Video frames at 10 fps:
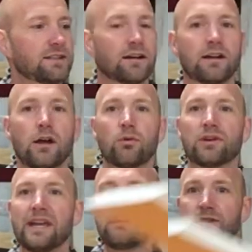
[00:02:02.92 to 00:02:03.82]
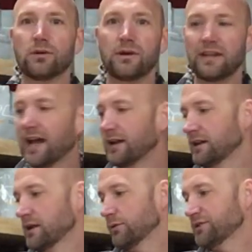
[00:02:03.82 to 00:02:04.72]
there. We'll keep doing
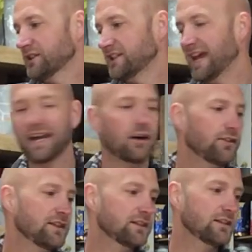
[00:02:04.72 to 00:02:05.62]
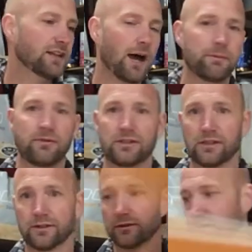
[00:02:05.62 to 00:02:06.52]
that. We'll just stack all these on top of each
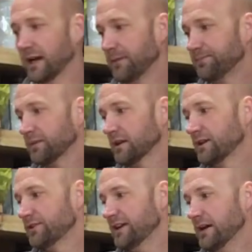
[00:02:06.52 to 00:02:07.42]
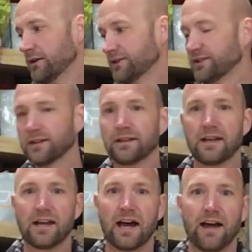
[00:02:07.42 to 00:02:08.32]
other, right? So now all of a sudden,
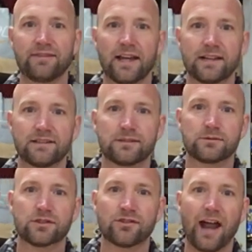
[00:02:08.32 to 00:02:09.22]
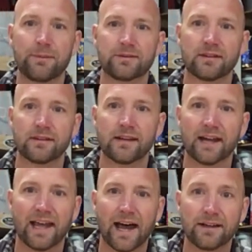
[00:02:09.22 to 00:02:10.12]
I've taken some scraps that I
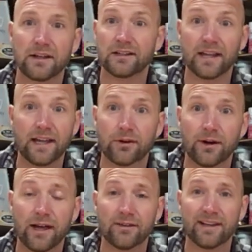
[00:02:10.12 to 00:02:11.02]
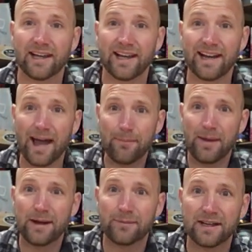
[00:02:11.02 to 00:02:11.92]
had laying around, and I
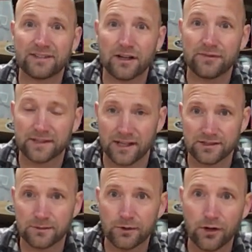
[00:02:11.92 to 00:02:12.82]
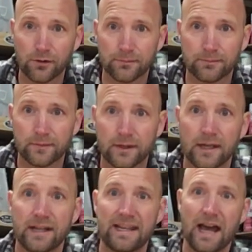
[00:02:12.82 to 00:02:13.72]
made myself a custom curb.
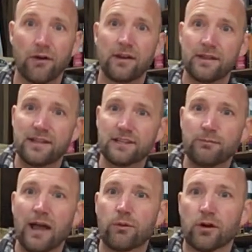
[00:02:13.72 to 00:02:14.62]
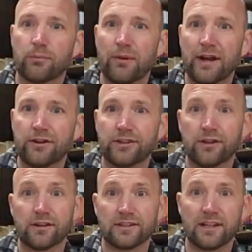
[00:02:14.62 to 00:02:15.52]
Now, this might work better to
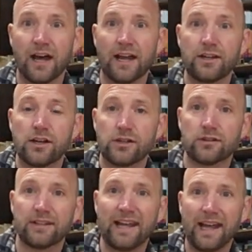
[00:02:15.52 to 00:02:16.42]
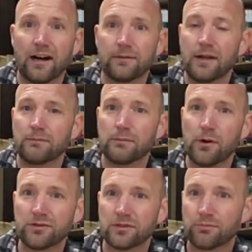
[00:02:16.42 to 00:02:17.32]
your design, your layout, but
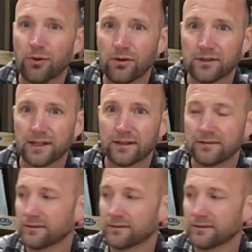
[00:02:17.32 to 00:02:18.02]
most importantly,